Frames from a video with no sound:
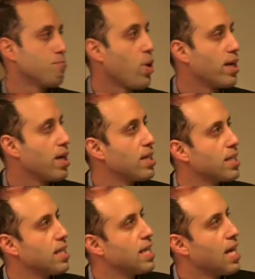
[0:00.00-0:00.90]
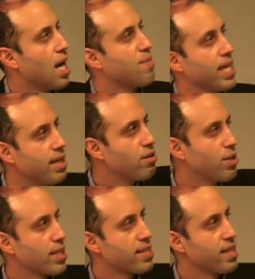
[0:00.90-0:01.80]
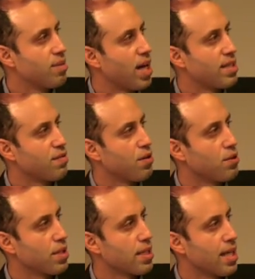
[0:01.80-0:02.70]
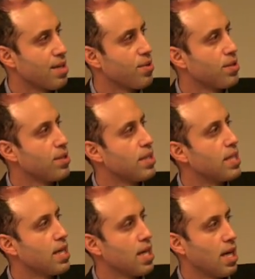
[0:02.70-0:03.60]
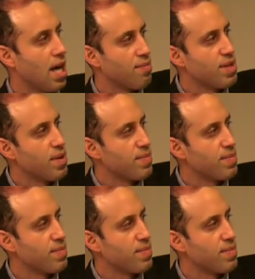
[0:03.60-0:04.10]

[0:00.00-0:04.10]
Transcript: Why not? Um, here you can see the Baidaphon label uh, Habiba